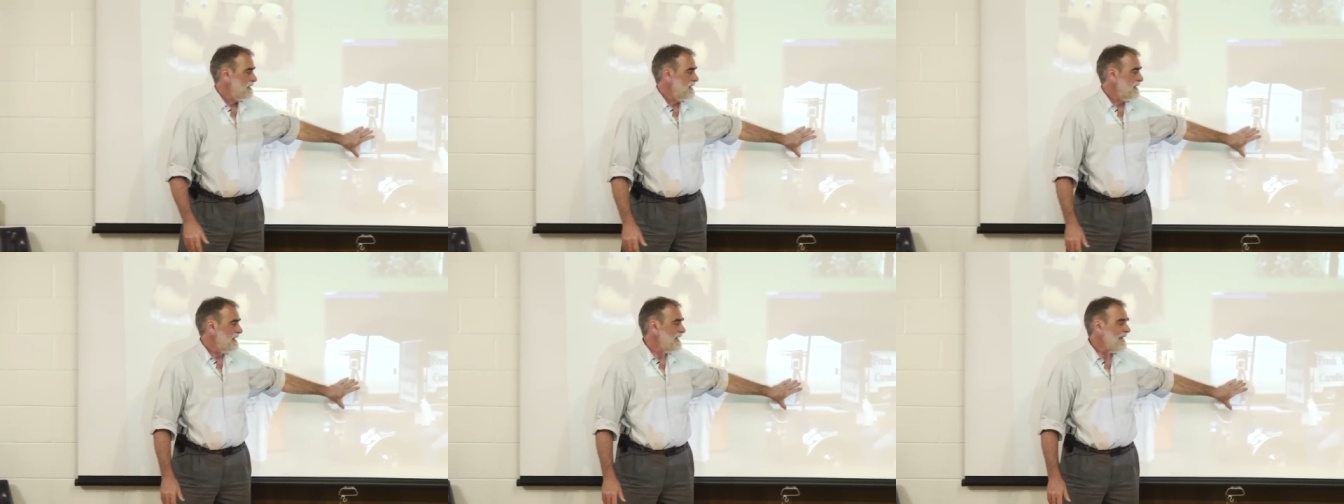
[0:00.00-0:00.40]

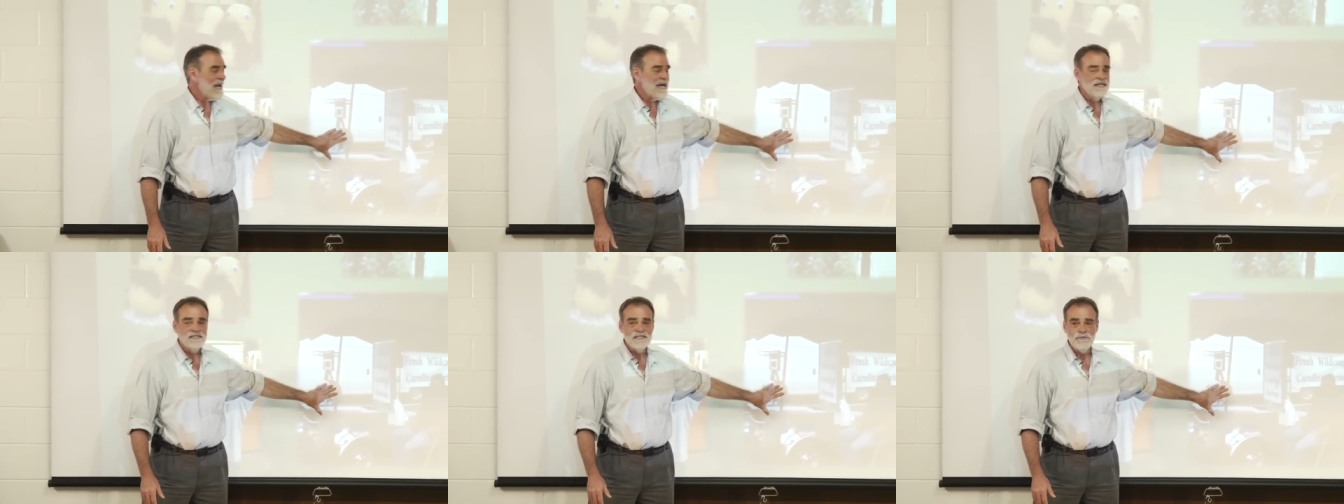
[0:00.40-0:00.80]
He
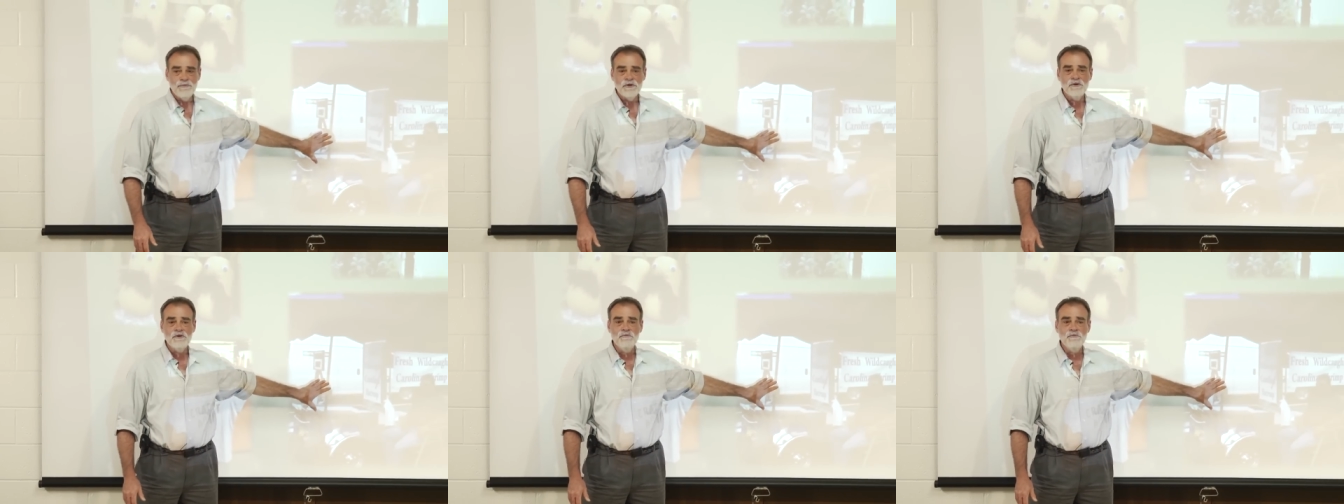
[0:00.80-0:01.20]
had a
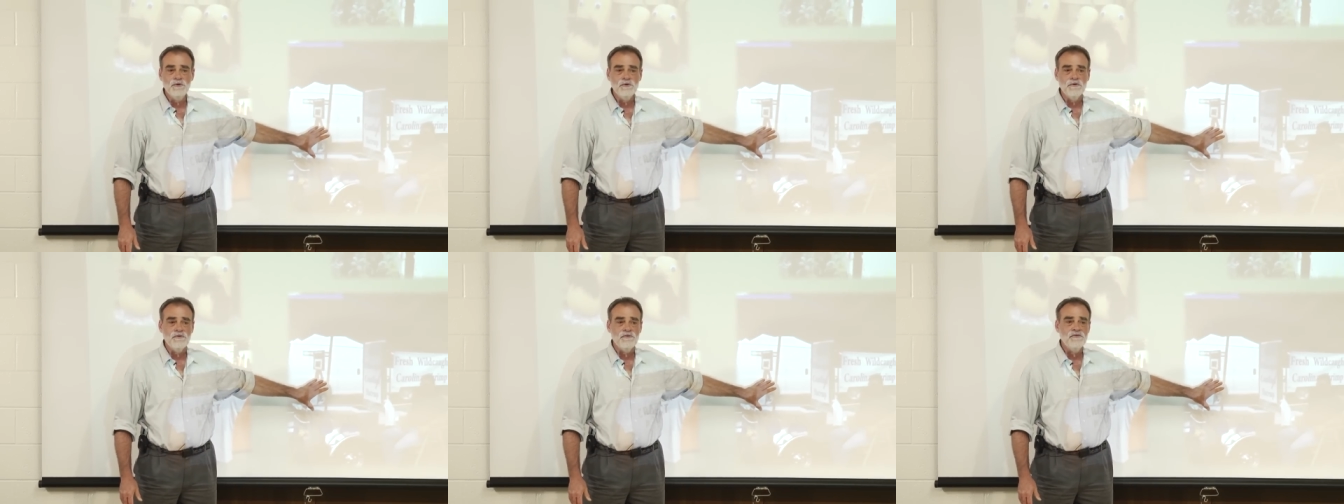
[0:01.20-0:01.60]
typical
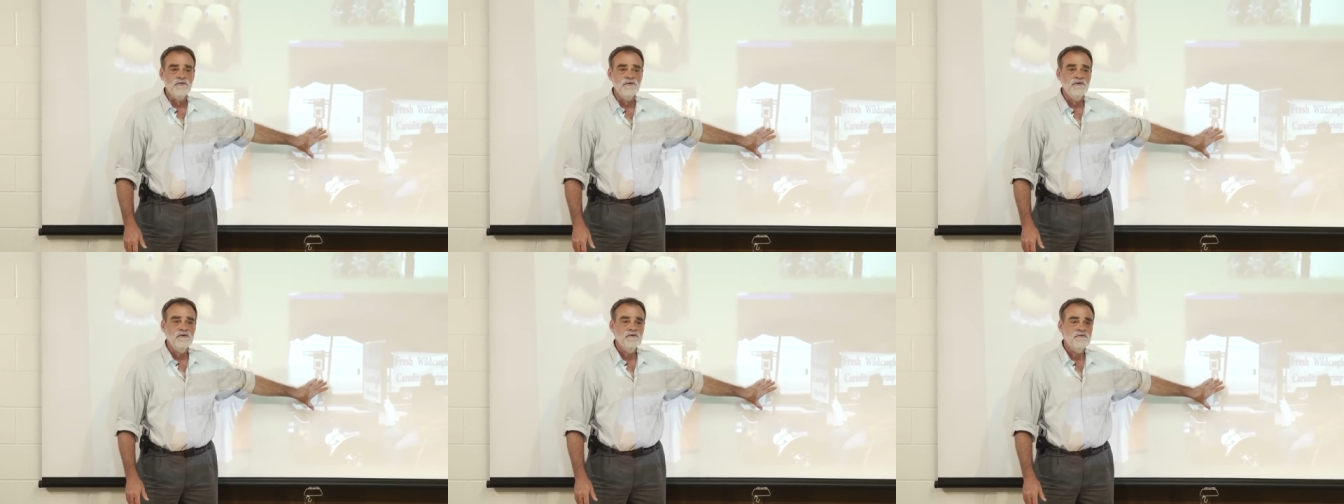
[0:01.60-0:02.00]

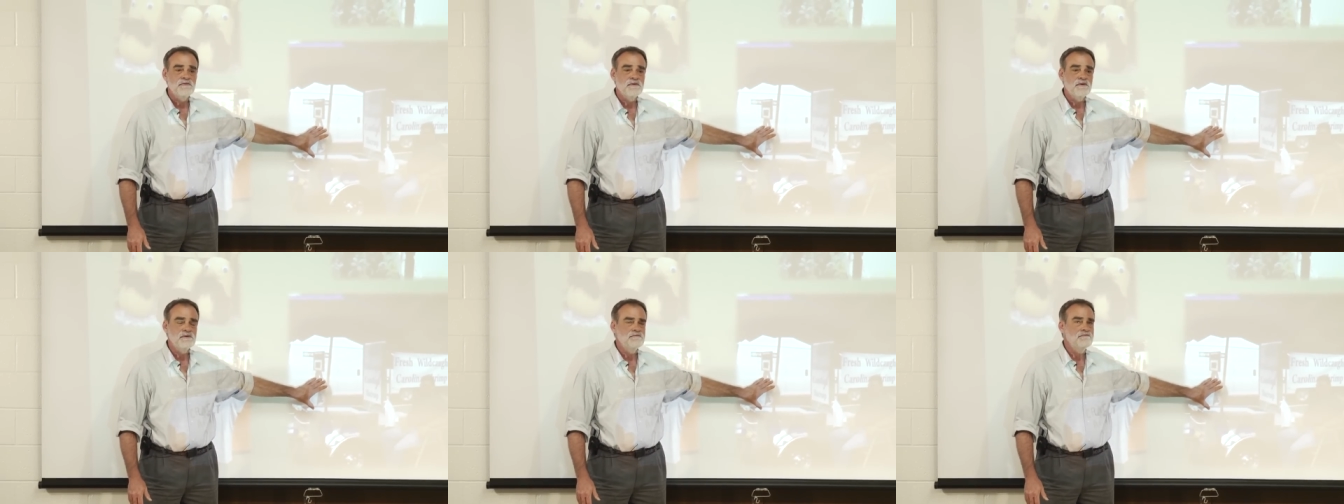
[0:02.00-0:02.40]
booth
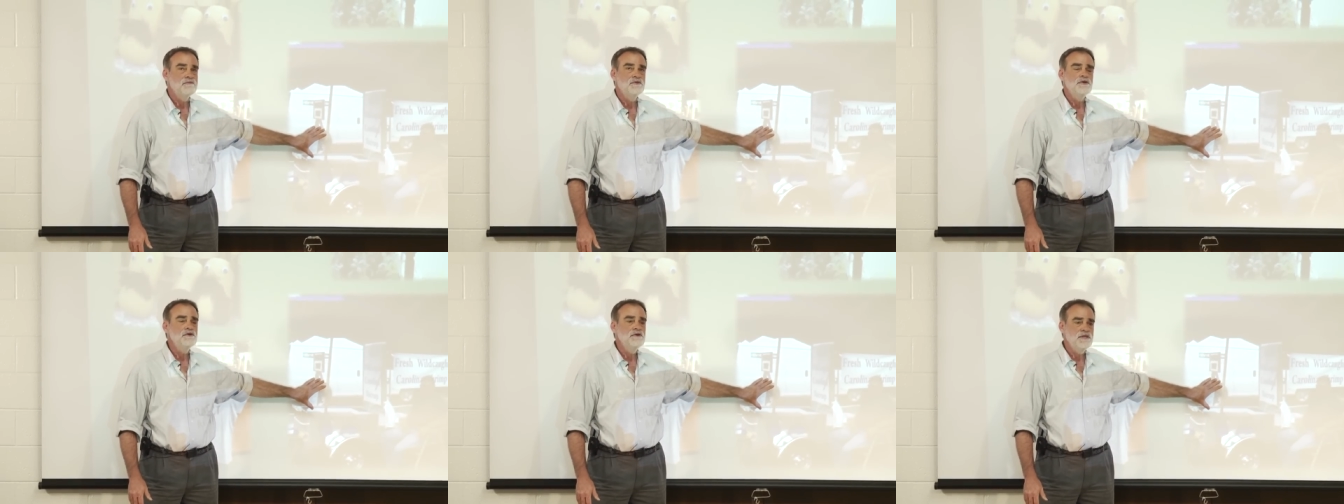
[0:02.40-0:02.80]
for
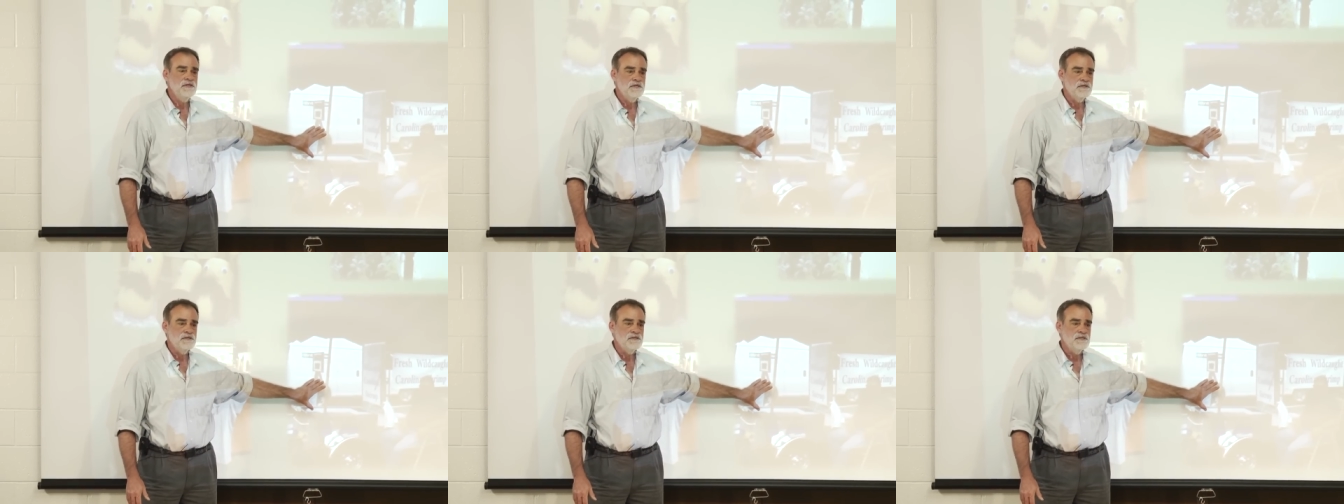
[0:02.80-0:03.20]
two
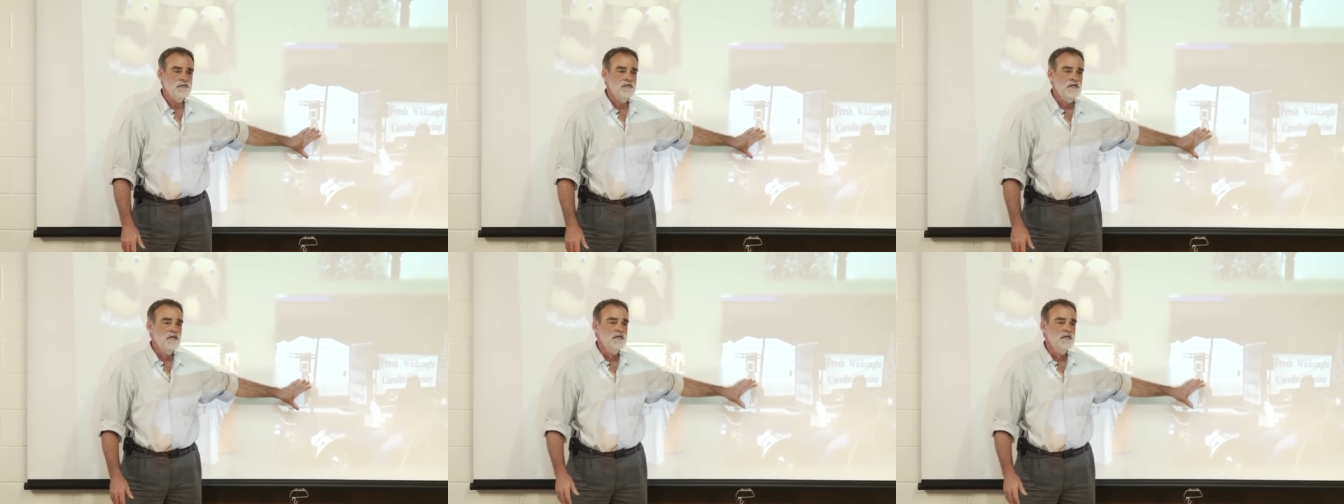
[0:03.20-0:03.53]
years.